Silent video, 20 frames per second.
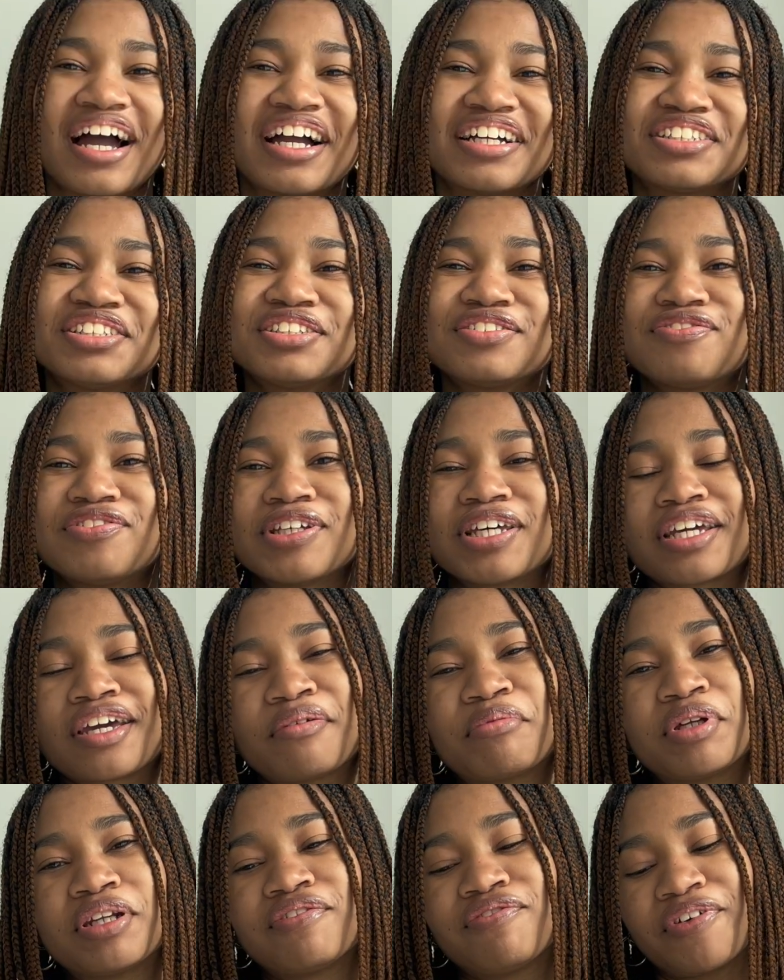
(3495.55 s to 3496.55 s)
I just feel like
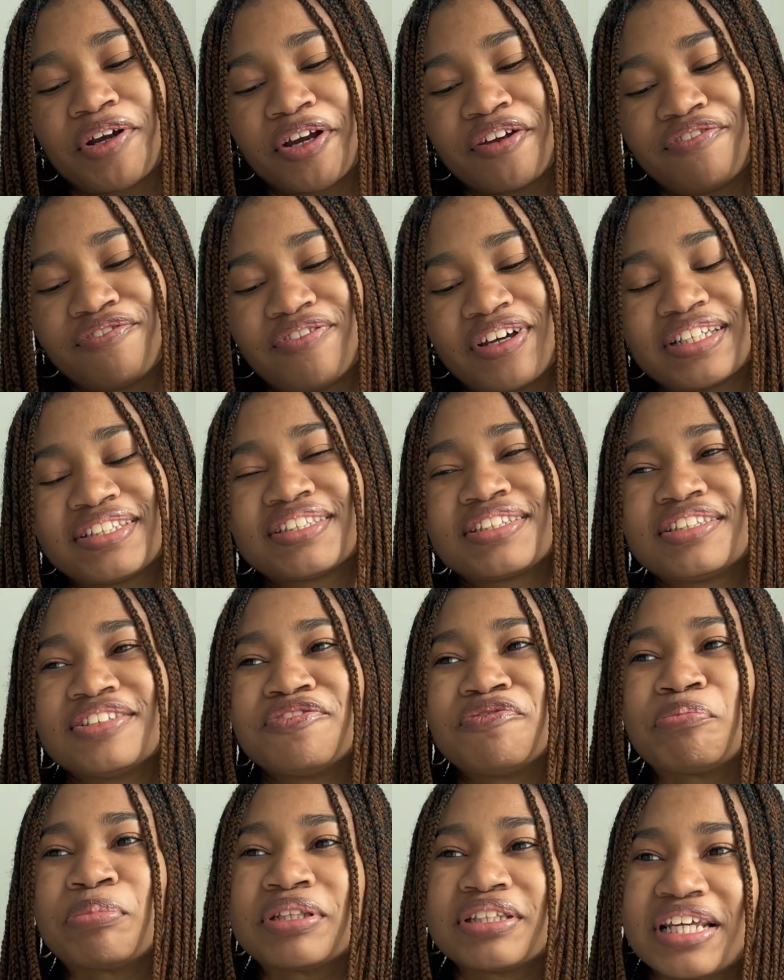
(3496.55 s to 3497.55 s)
I'm in a very
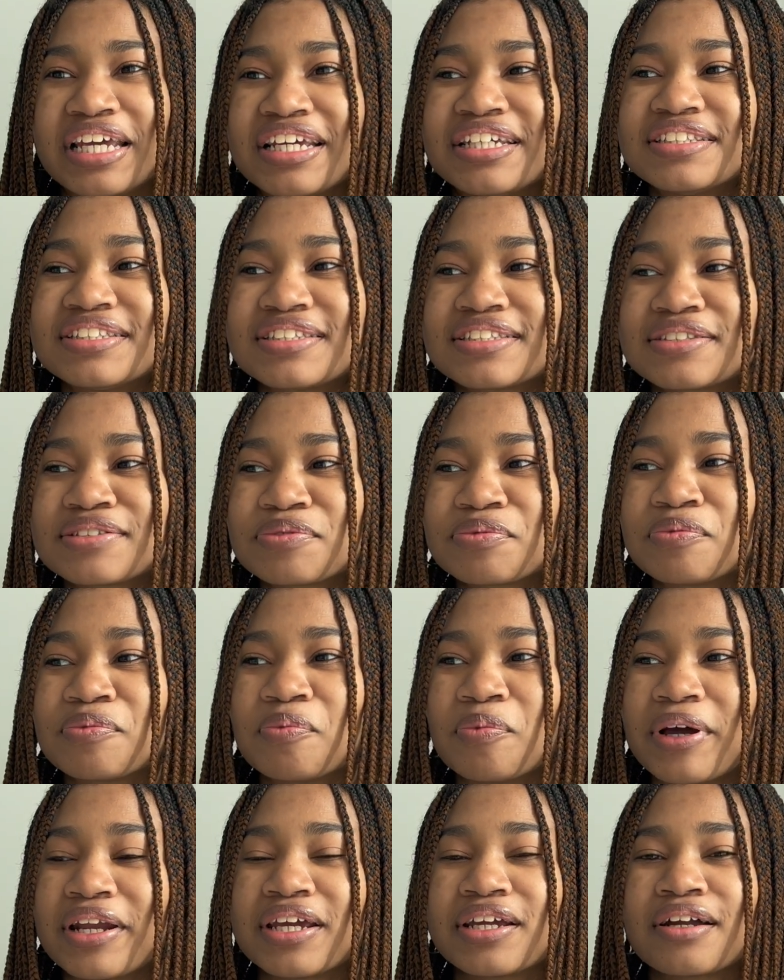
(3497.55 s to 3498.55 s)
festive place
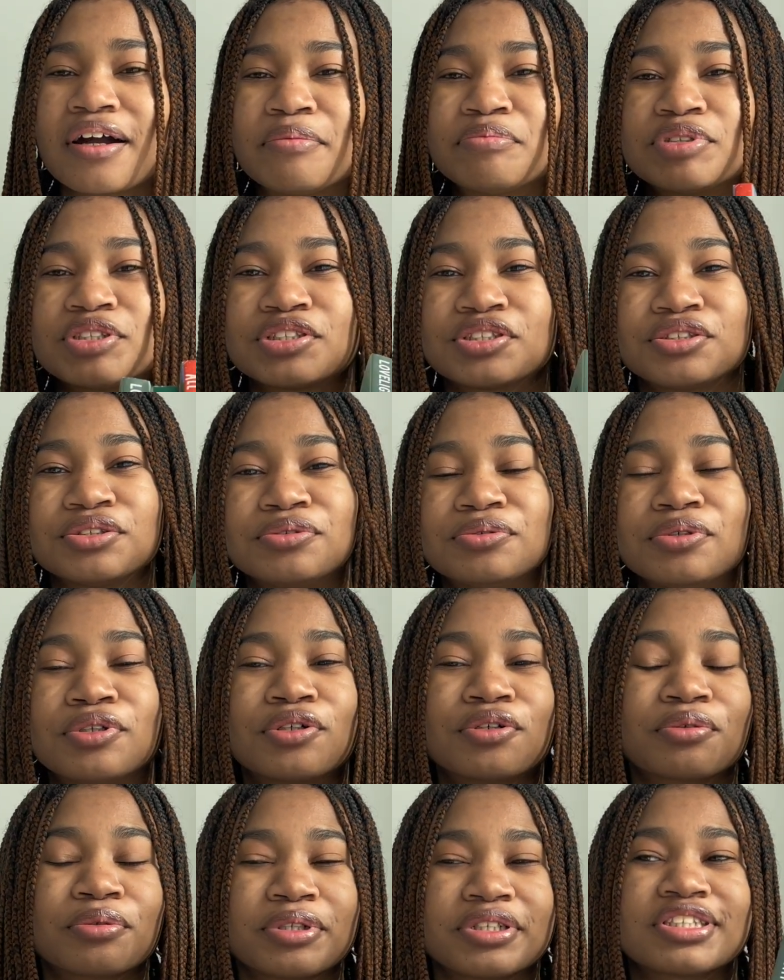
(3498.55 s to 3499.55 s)
when it comes
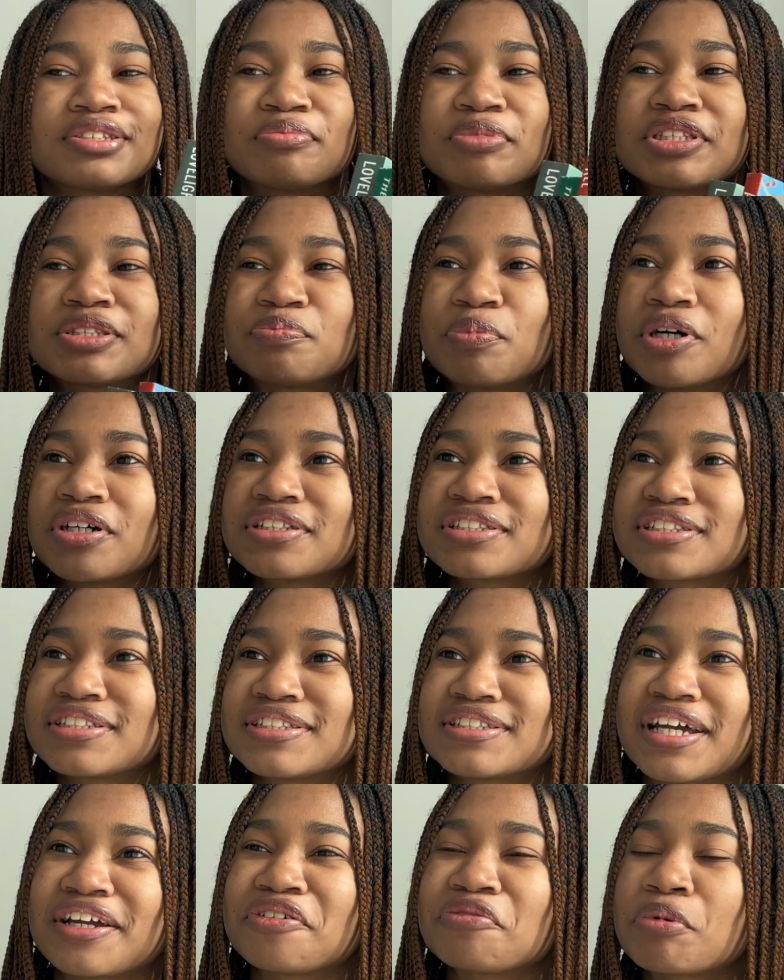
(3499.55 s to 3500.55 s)
to Christmas books,
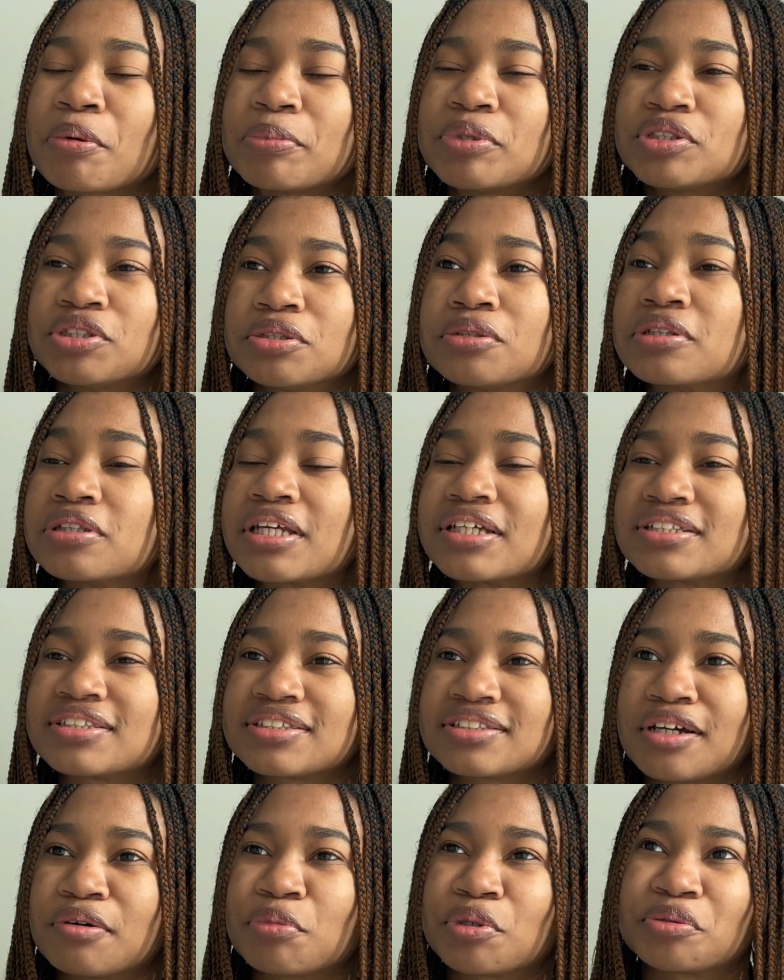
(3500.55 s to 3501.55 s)
because I remember doing like
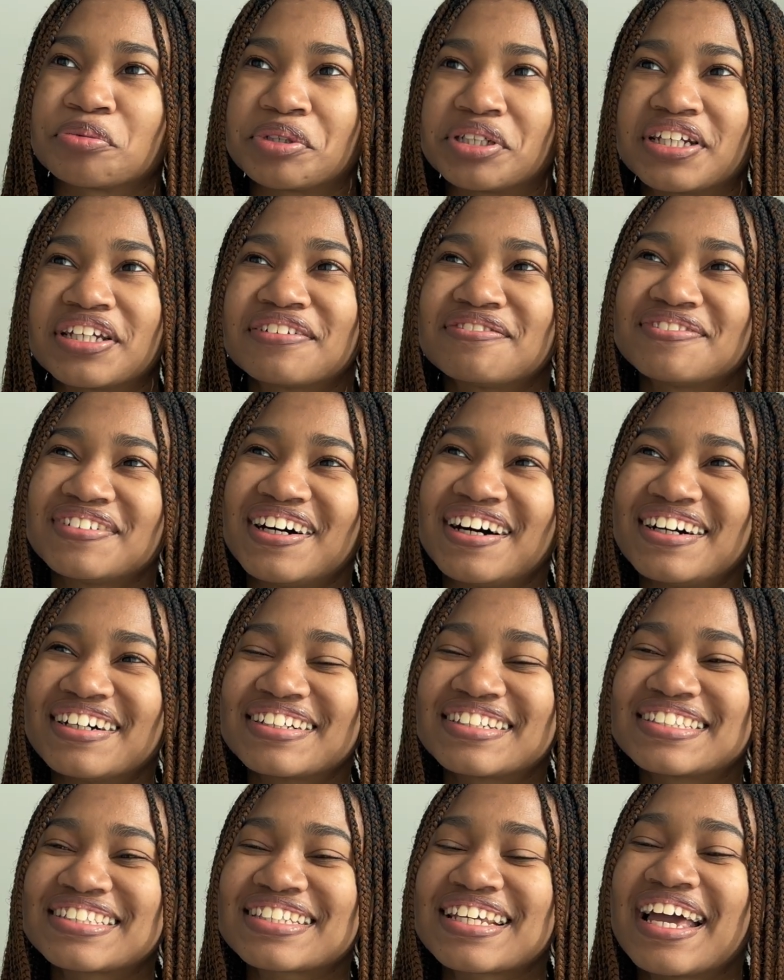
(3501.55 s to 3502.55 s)
summer reading
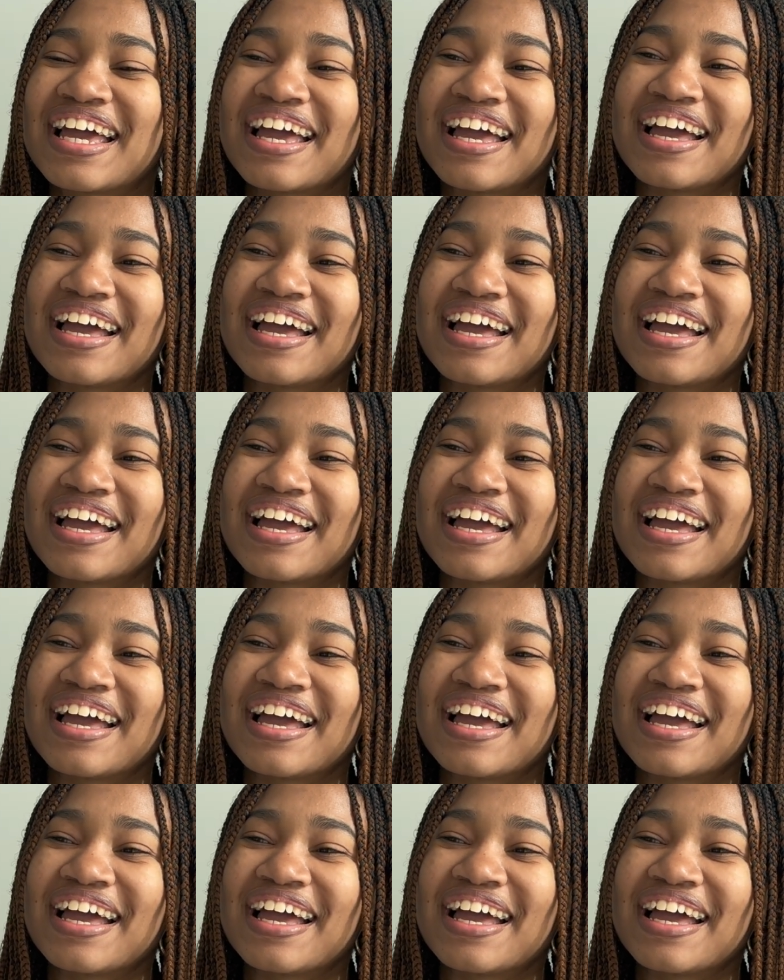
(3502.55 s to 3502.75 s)
vlogs,